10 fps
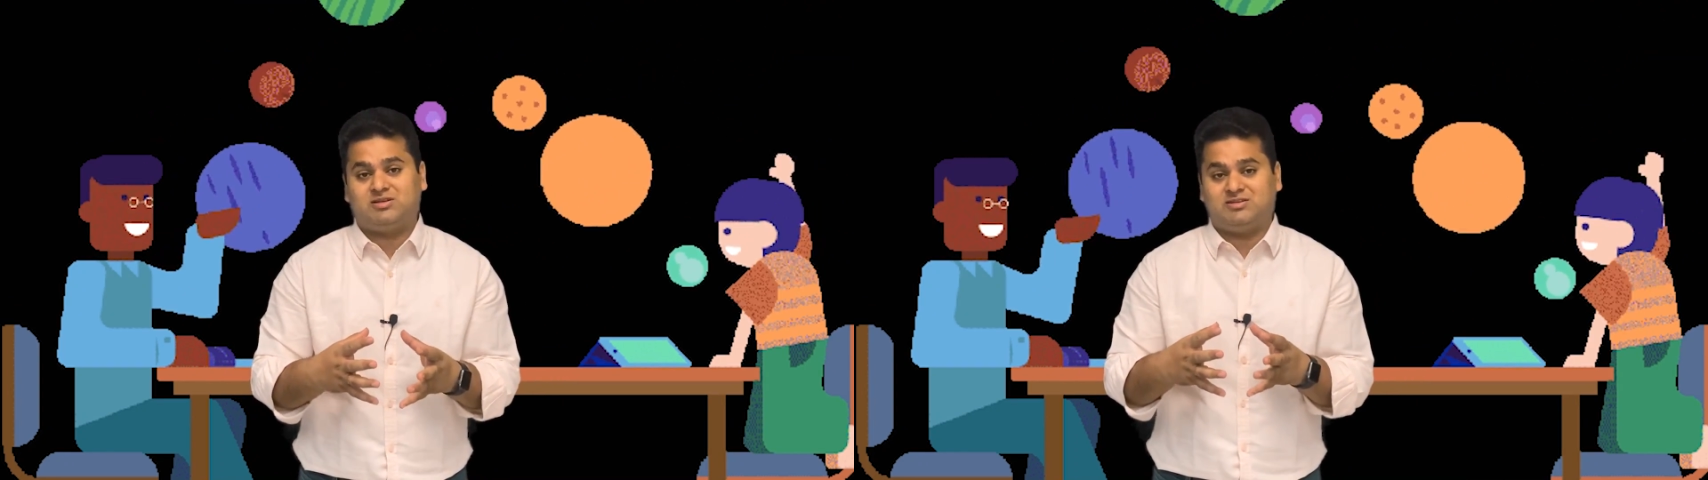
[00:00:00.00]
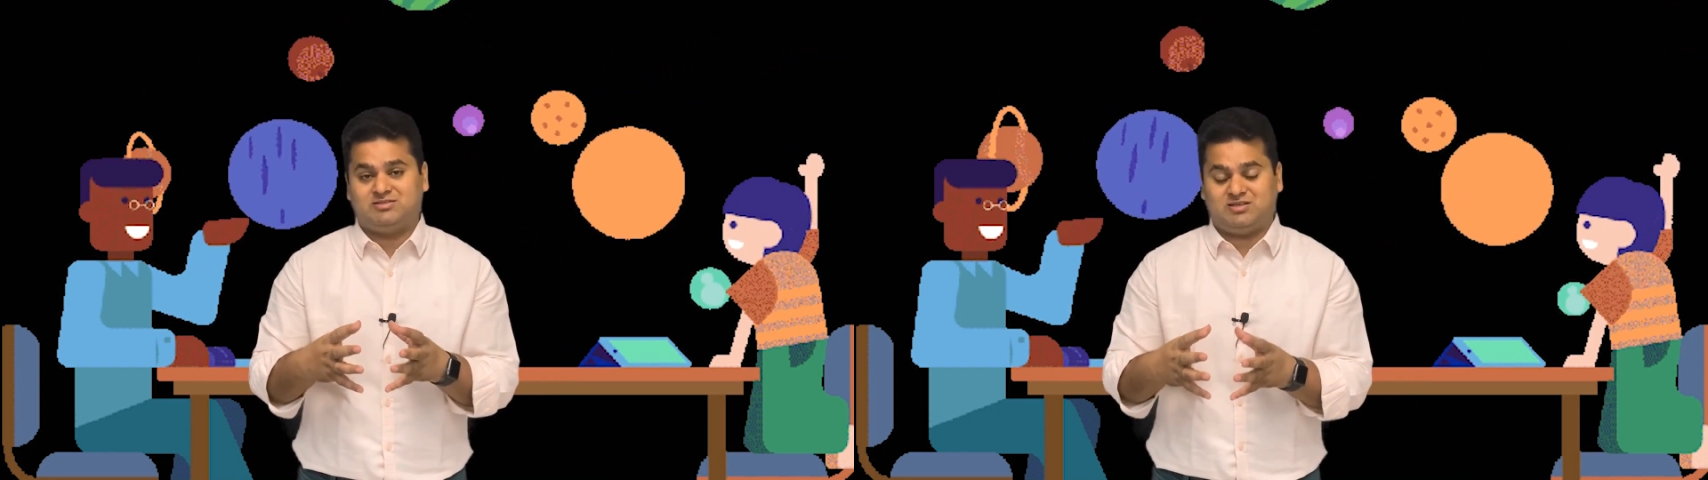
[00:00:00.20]

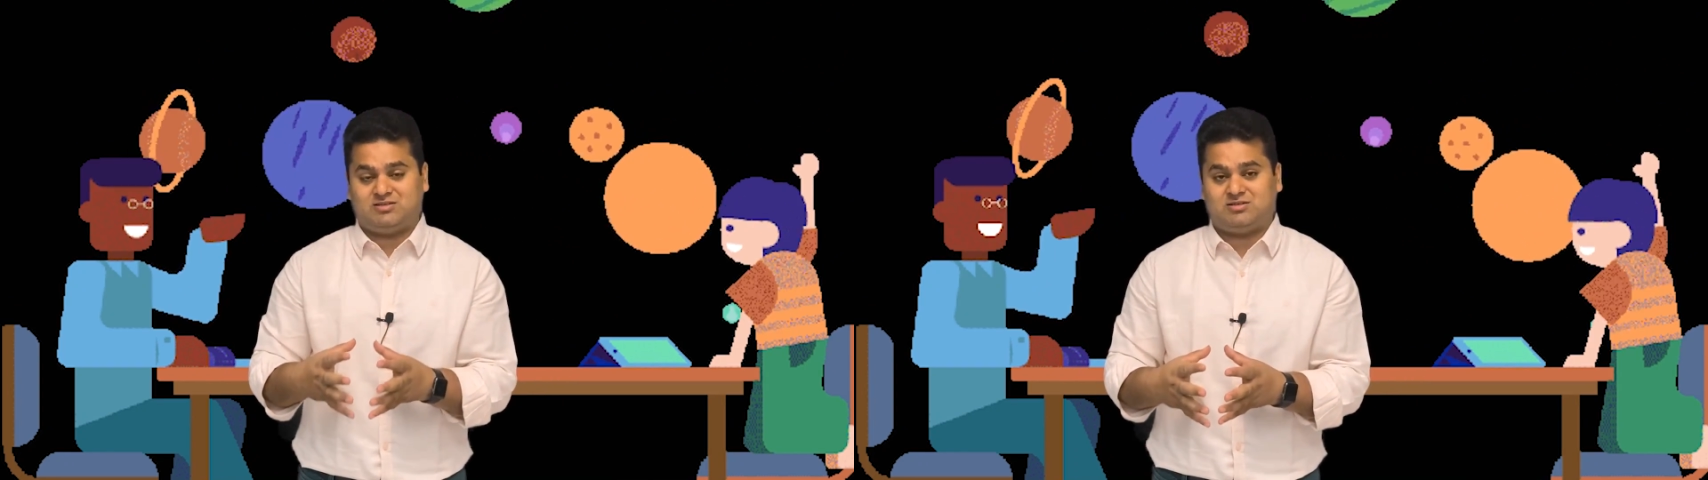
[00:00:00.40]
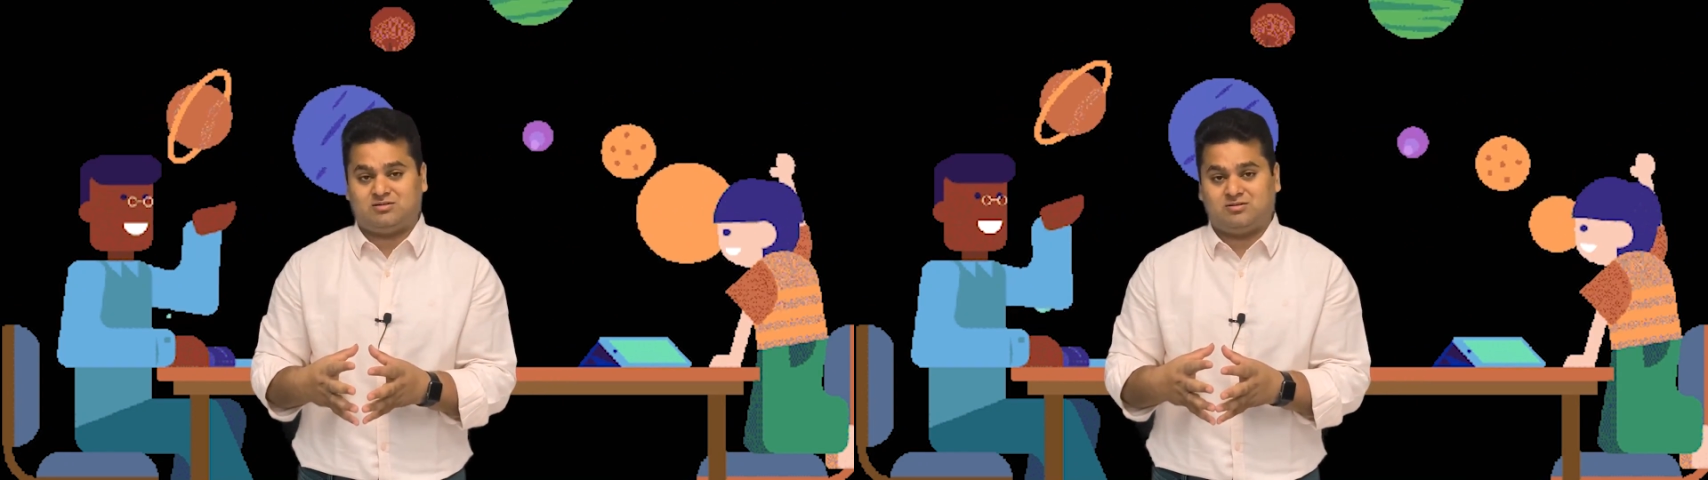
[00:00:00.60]
and
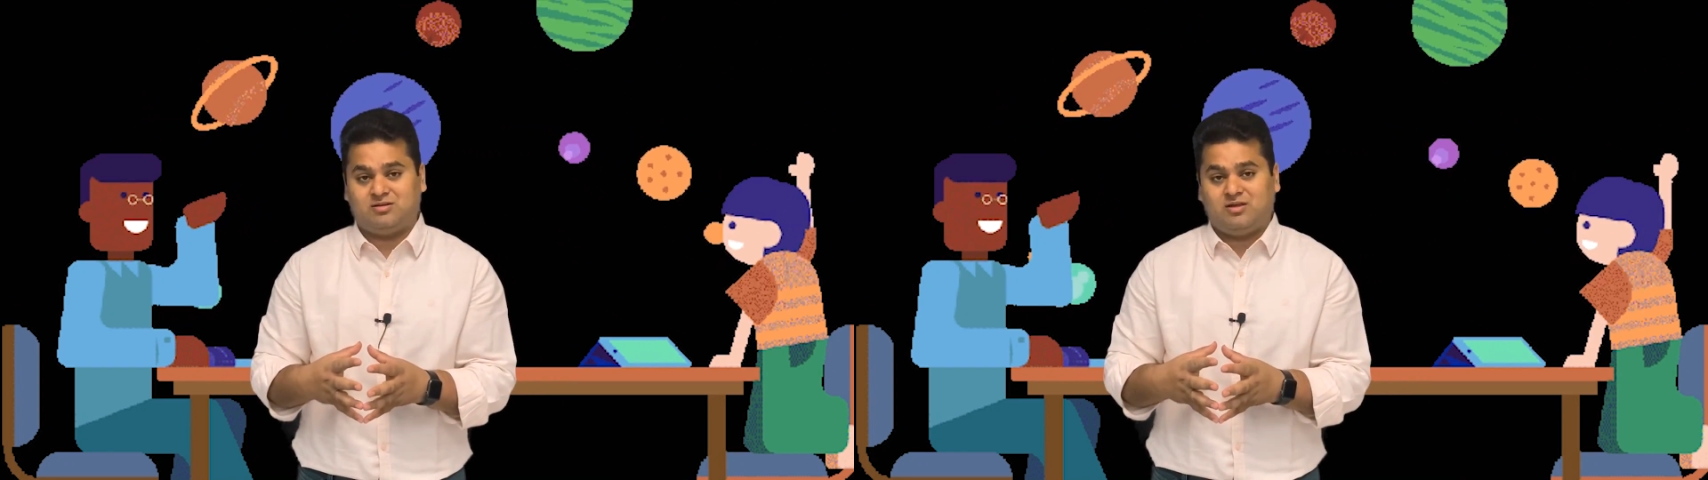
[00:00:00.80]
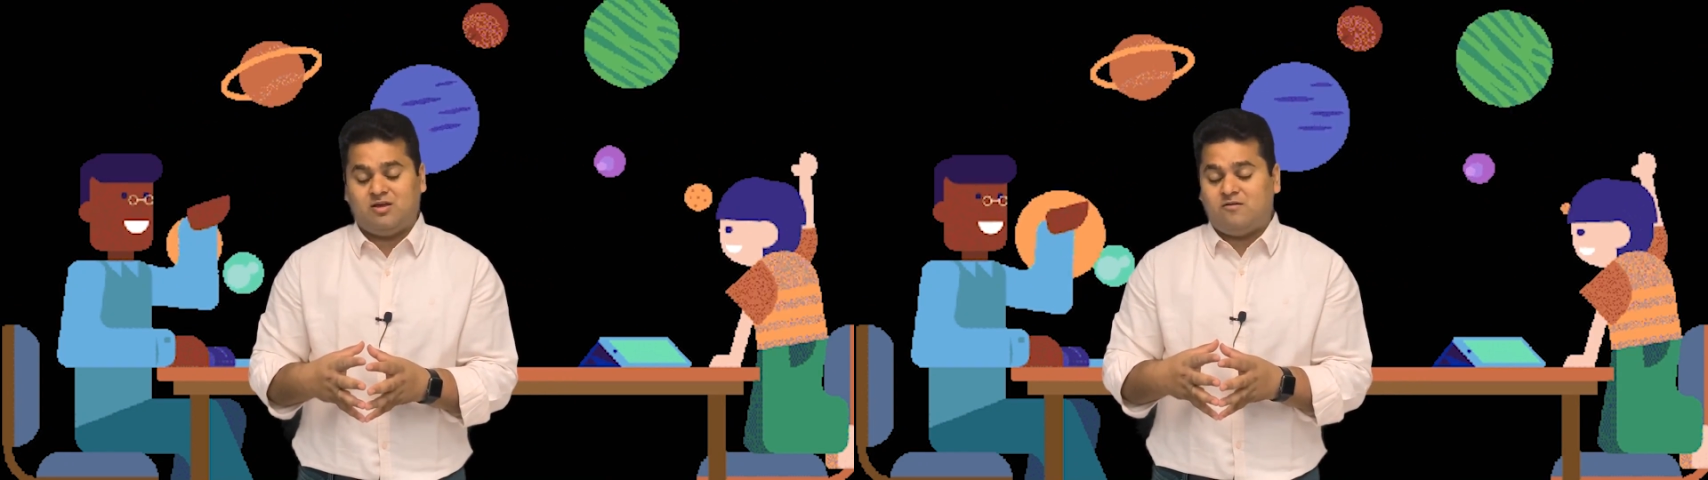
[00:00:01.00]

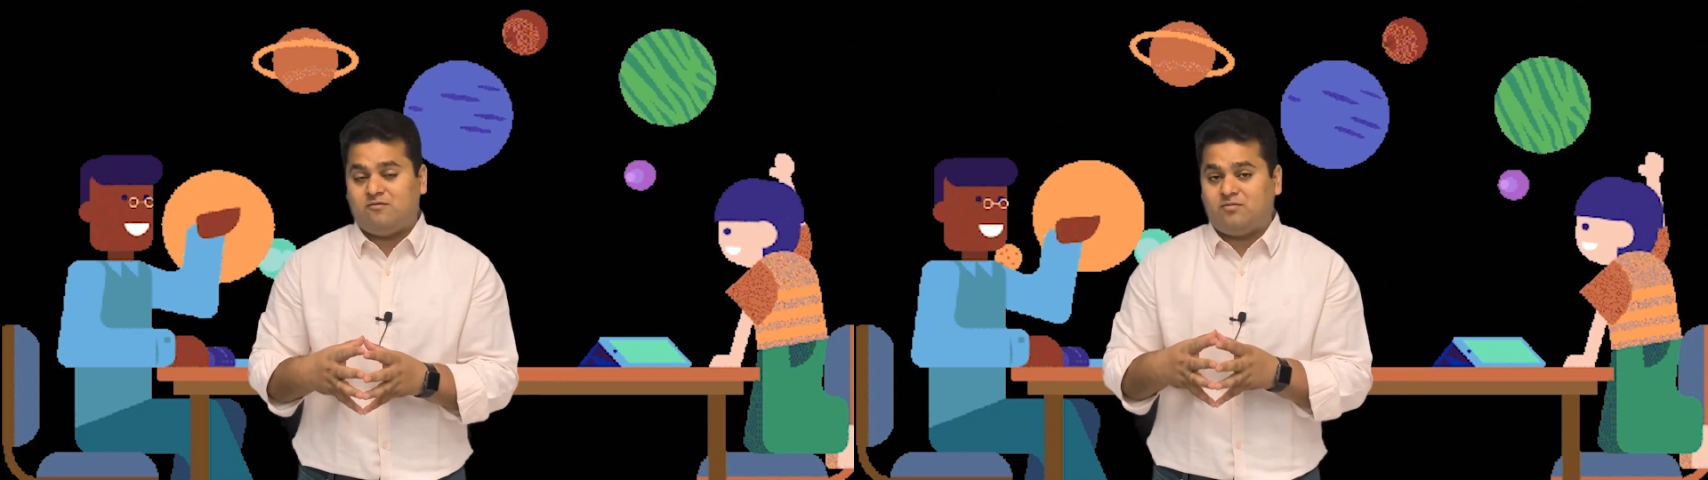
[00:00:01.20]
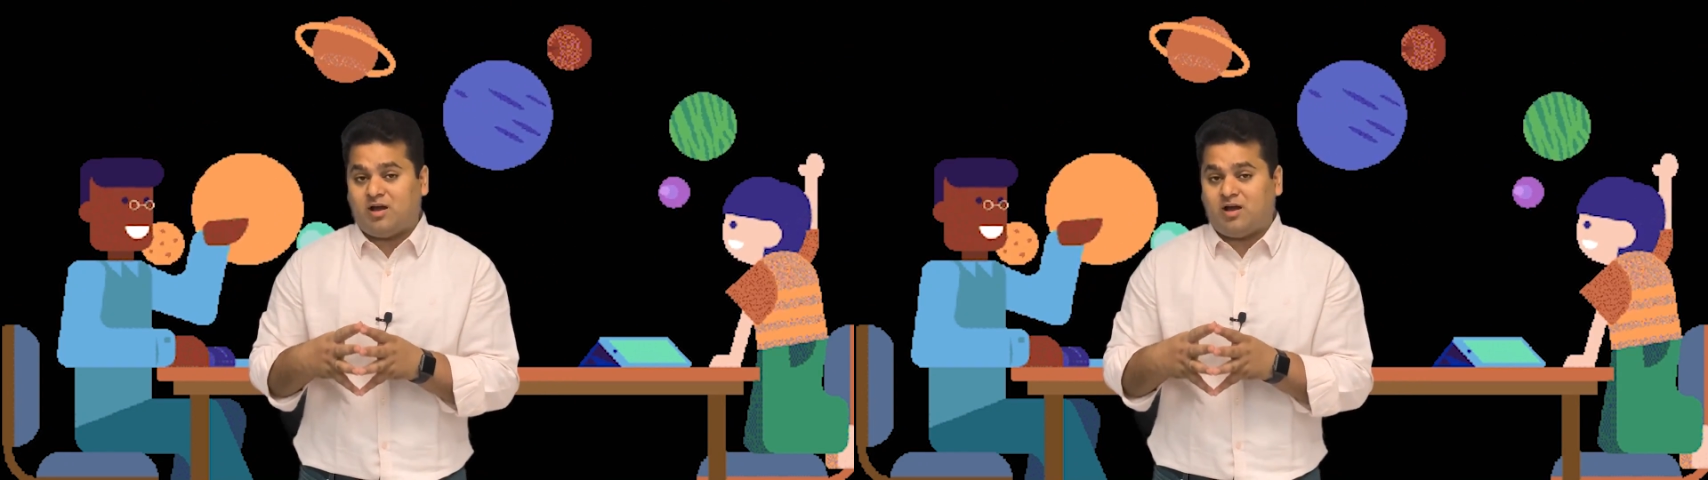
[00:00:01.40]
sisters.